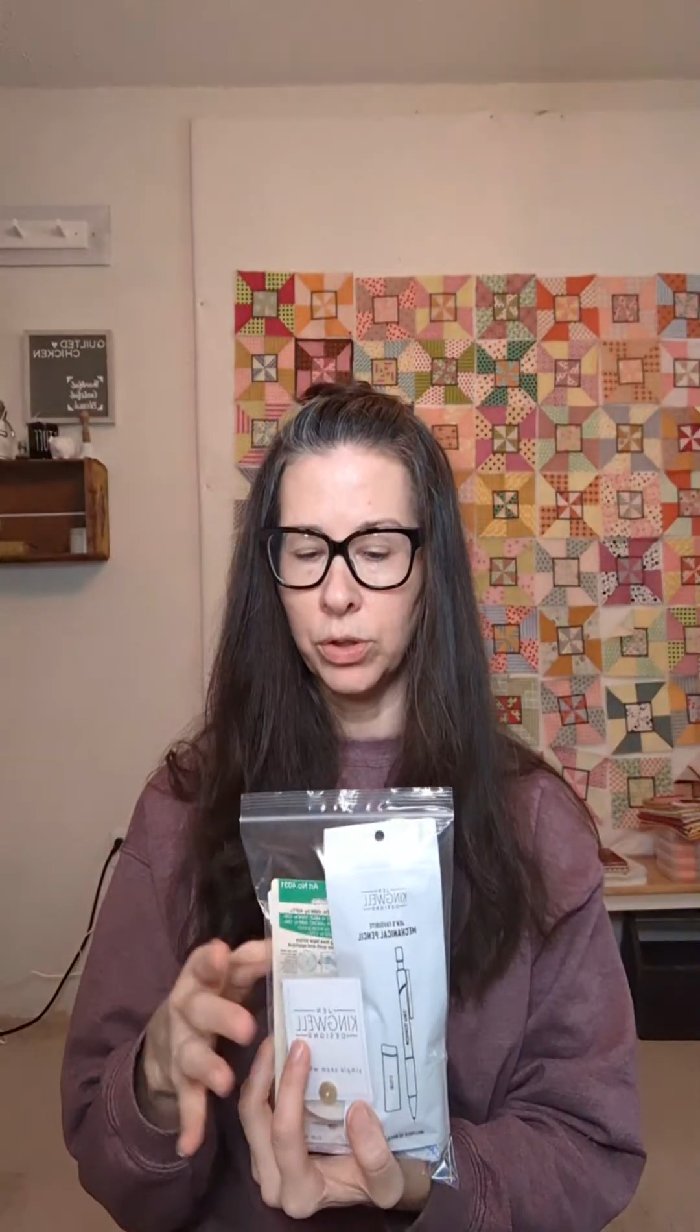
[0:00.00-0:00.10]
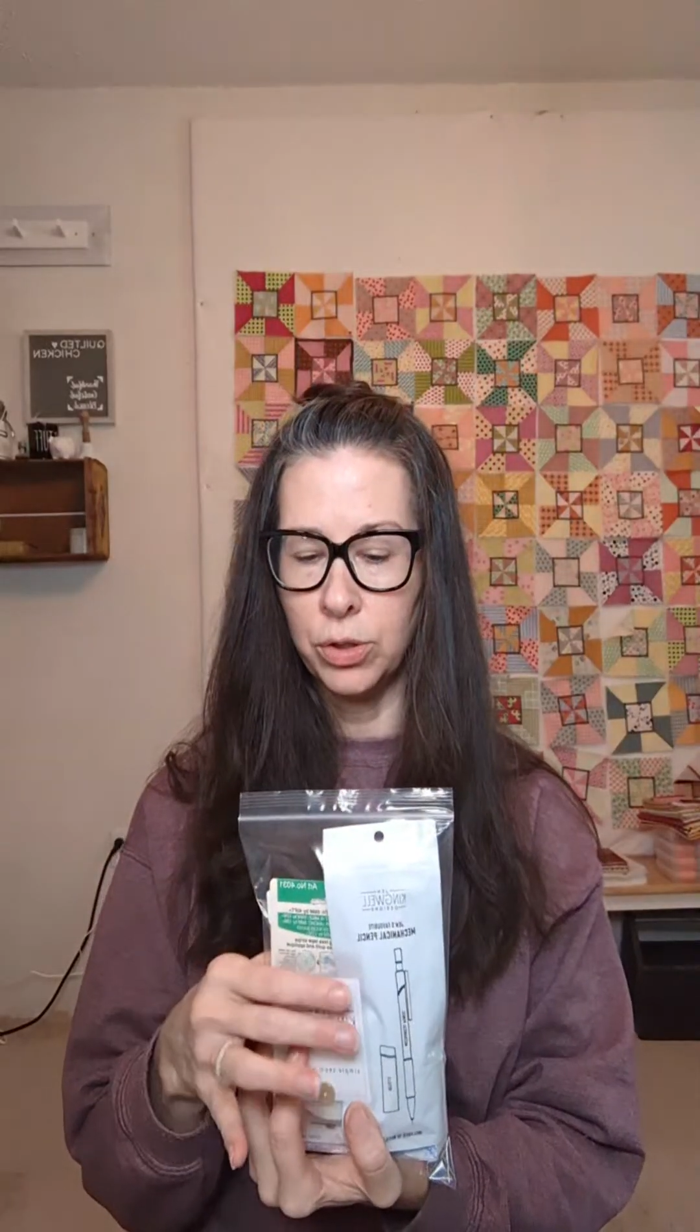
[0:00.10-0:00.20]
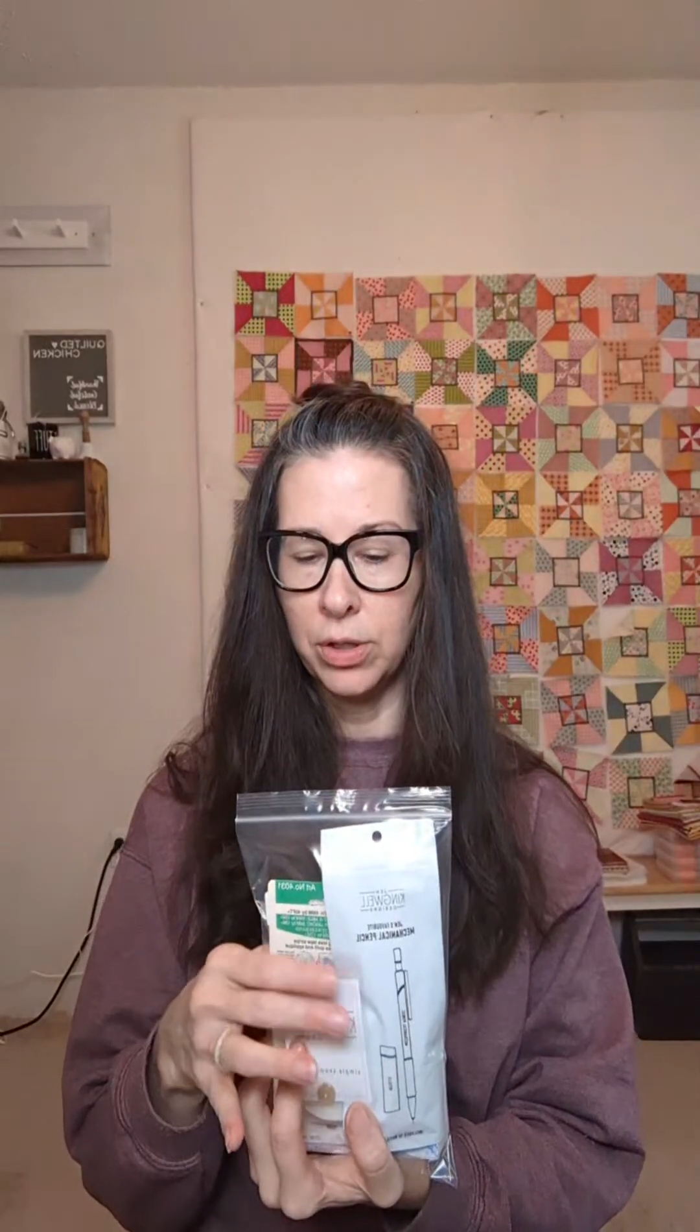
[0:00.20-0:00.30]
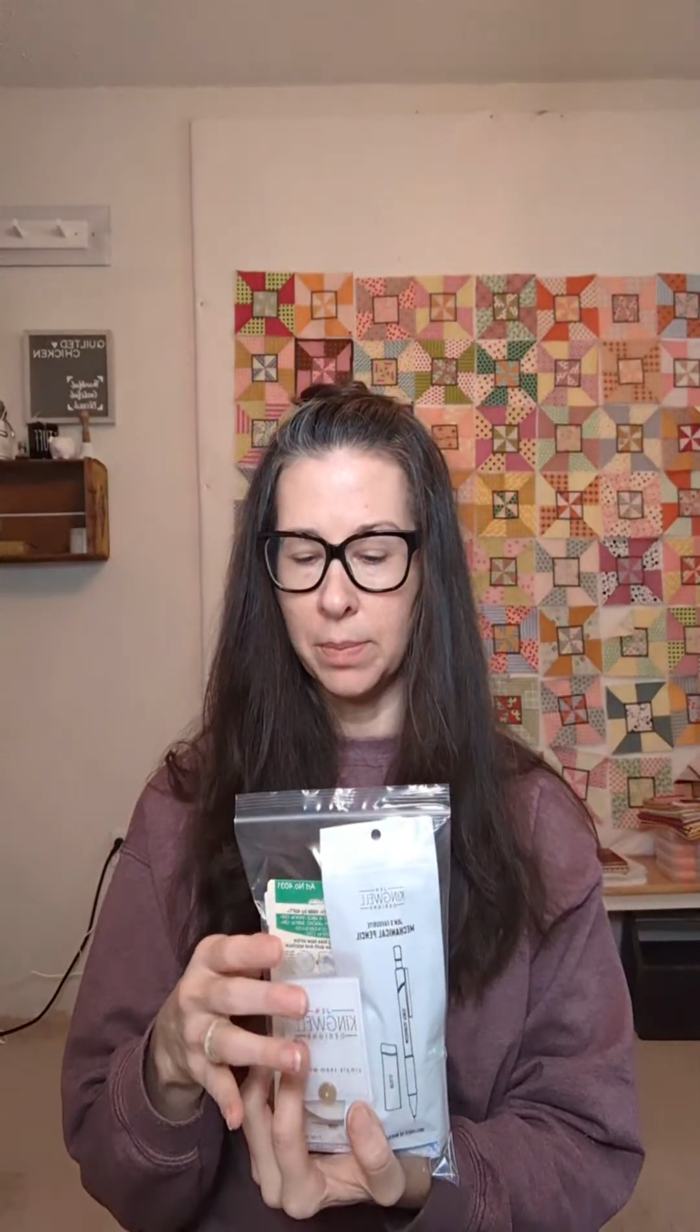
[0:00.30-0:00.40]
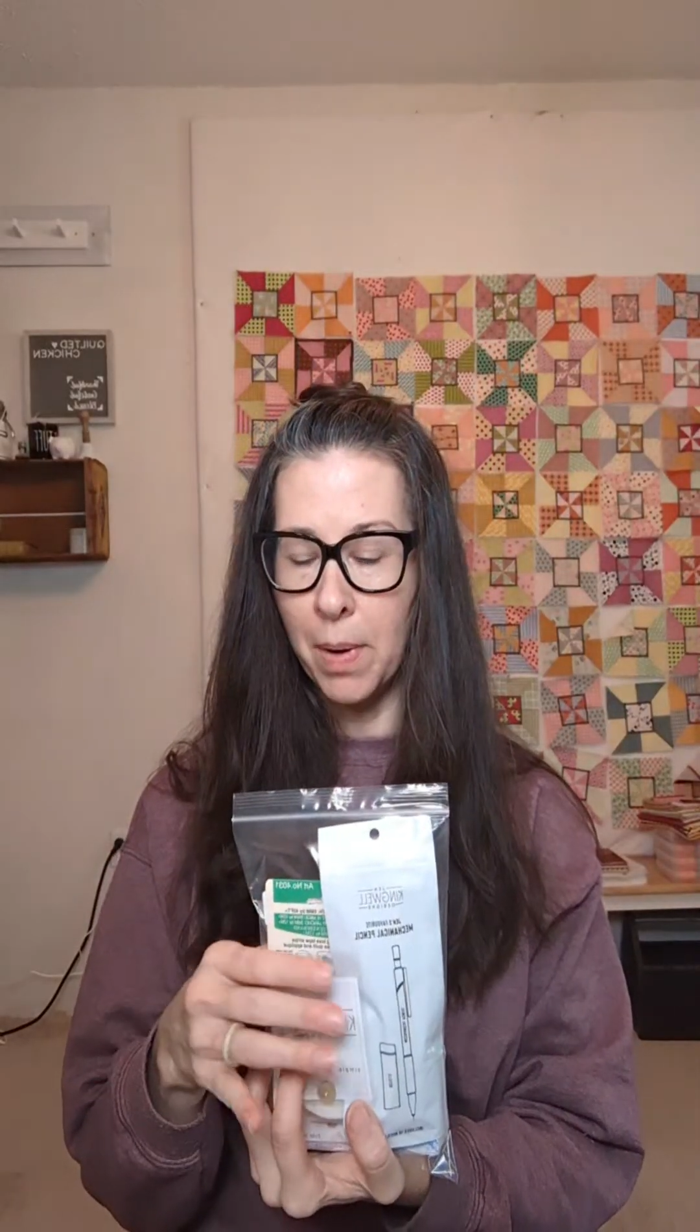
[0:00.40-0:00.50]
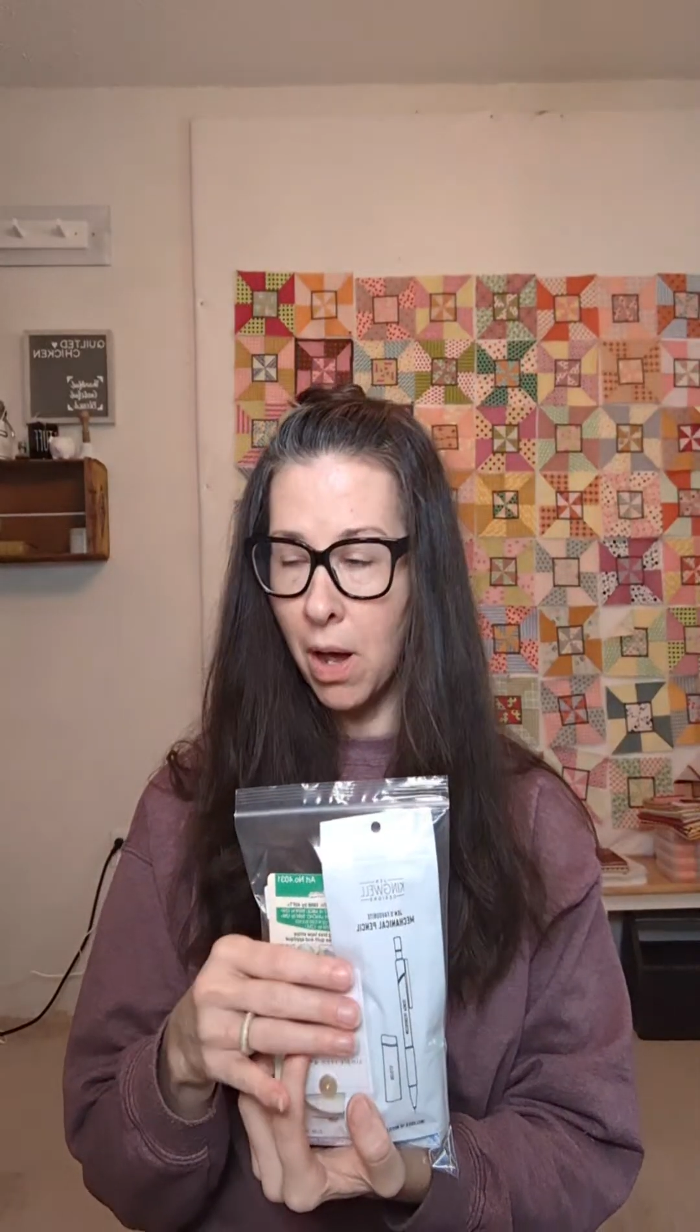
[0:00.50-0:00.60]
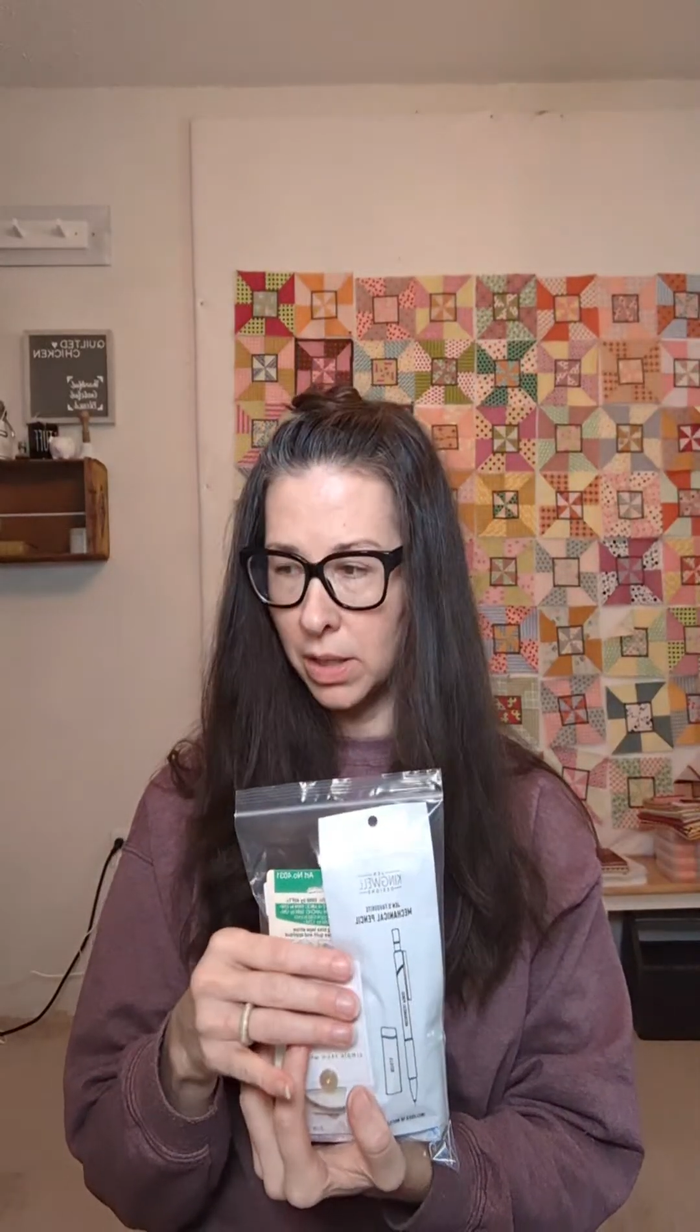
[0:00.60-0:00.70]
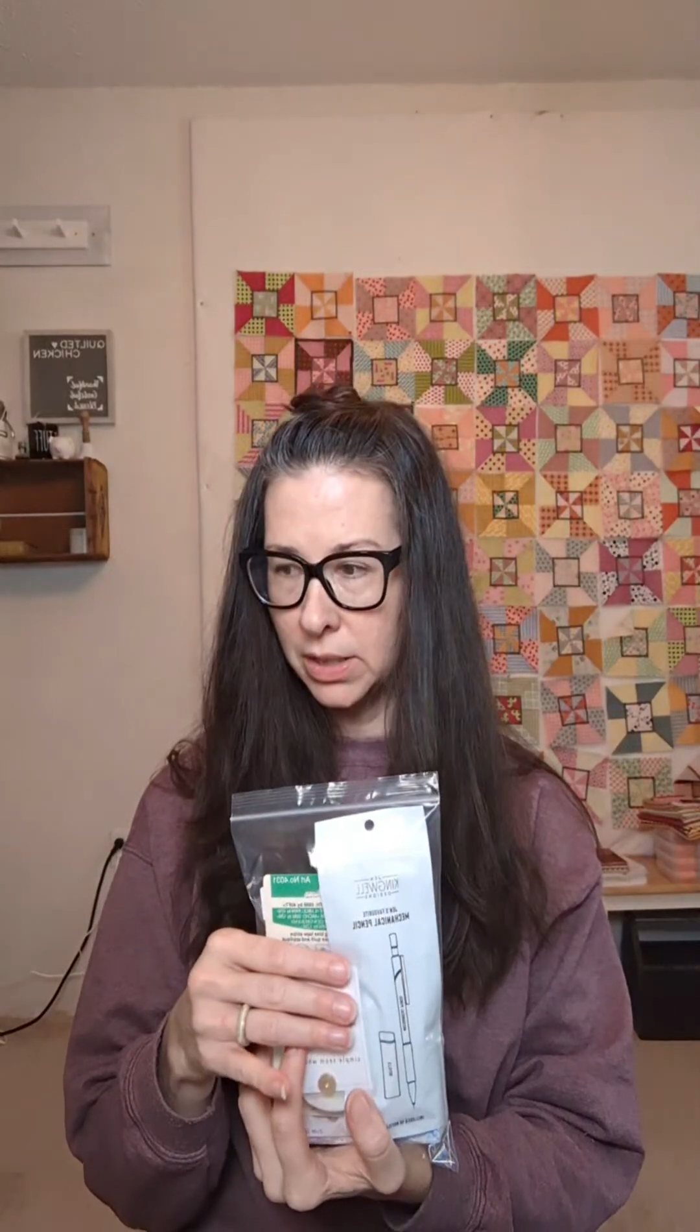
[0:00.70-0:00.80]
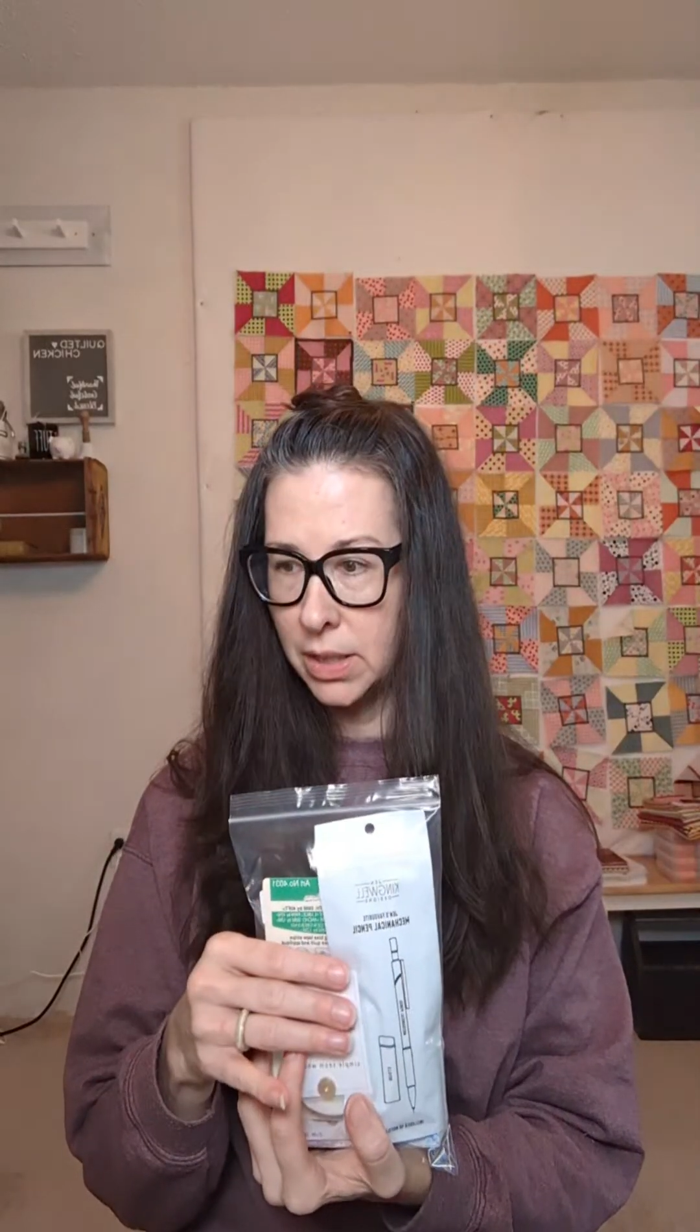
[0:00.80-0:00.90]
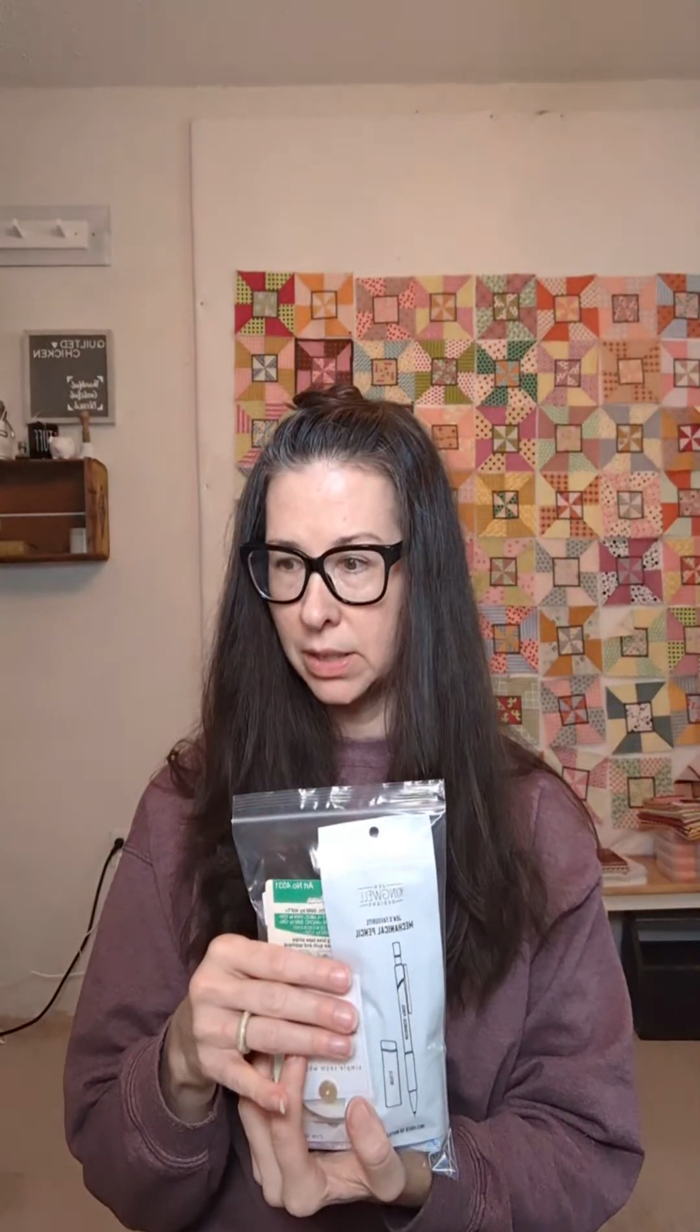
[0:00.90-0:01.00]
to the
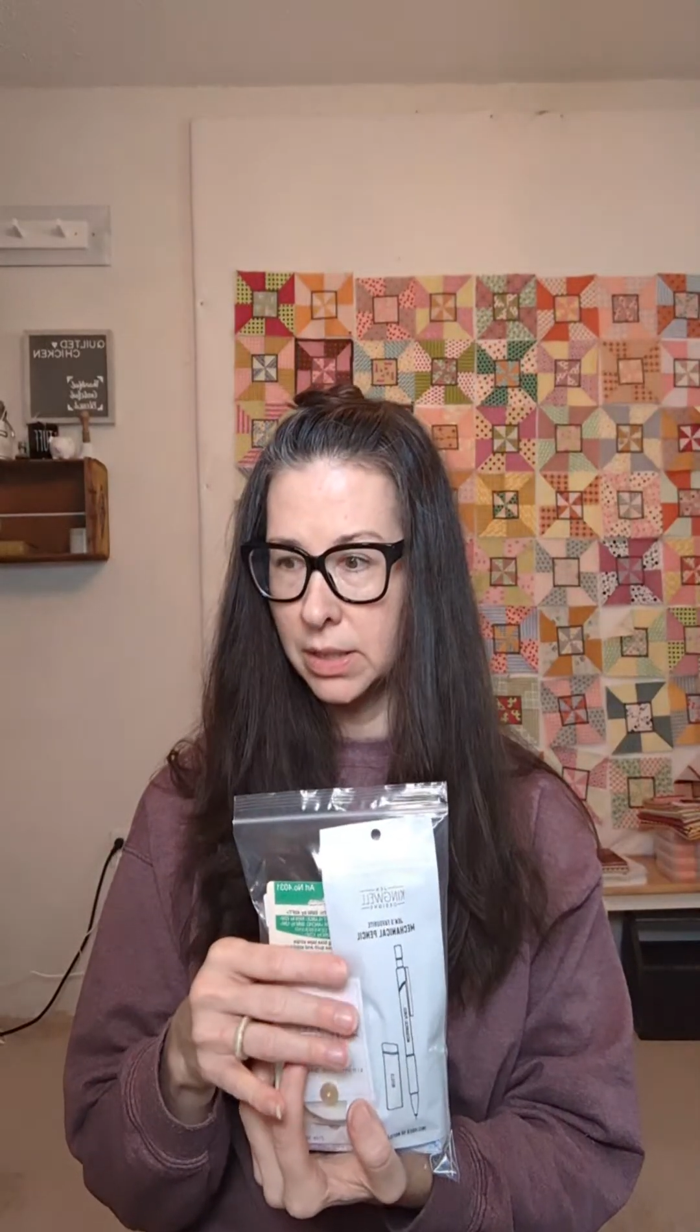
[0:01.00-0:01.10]
boxes.